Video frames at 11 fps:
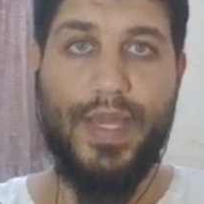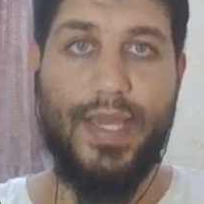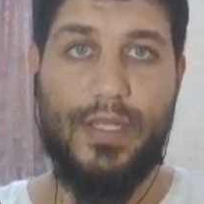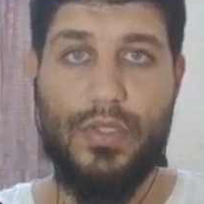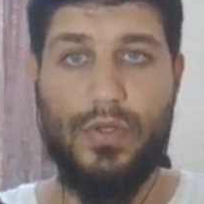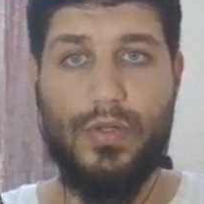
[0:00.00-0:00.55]

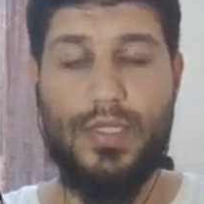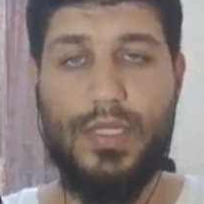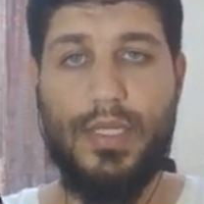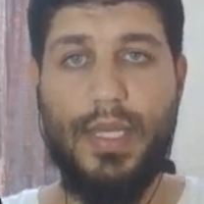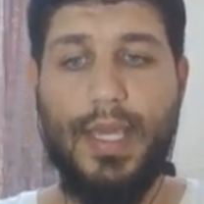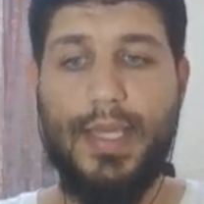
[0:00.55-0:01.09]
page source,
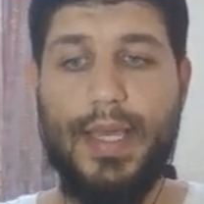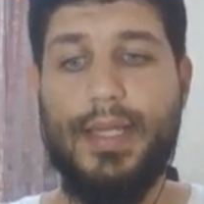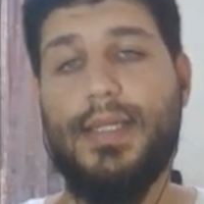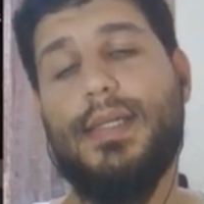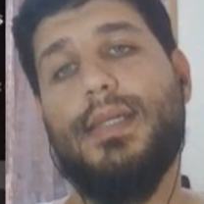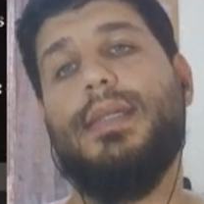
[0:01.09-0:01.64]
again,
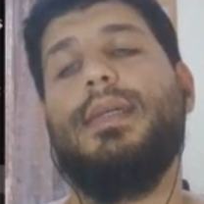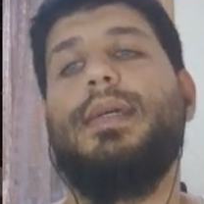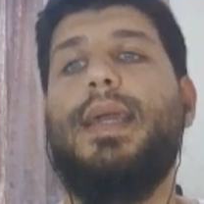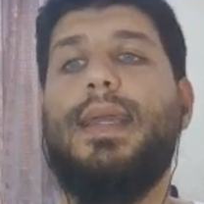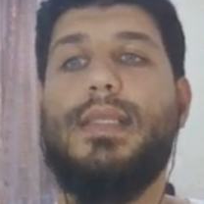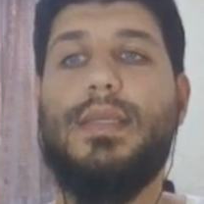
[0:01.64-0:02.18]

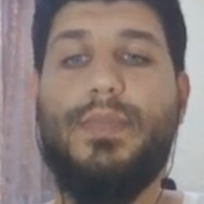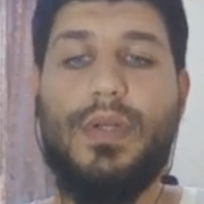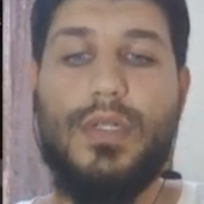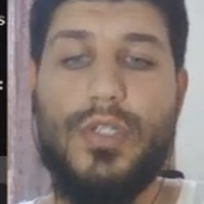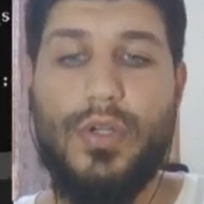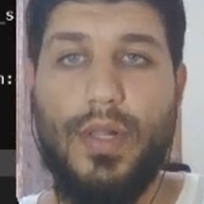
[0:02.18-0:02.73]
a simple
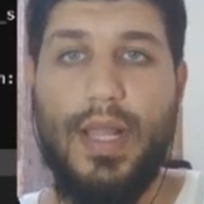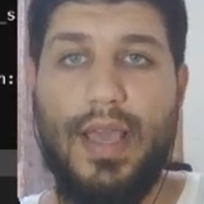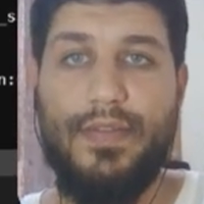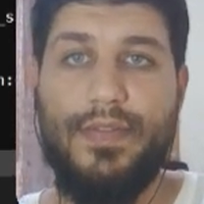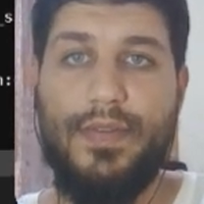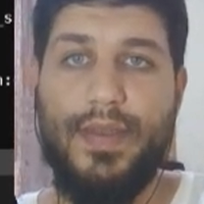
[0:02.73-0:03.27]
control
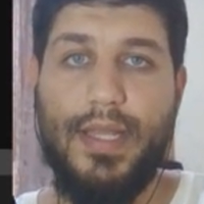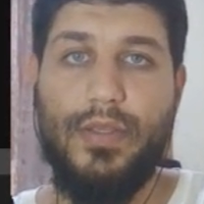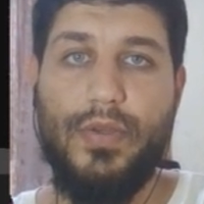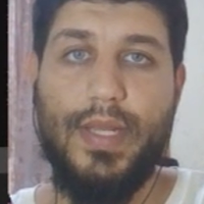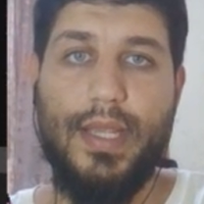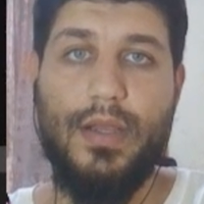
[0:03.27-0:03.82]
F, and you
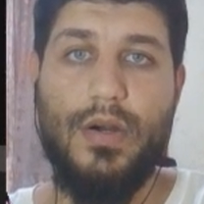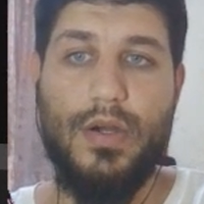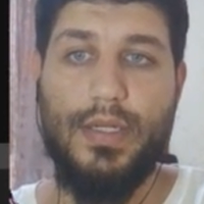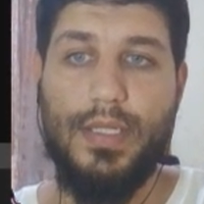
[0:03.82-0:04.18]
click on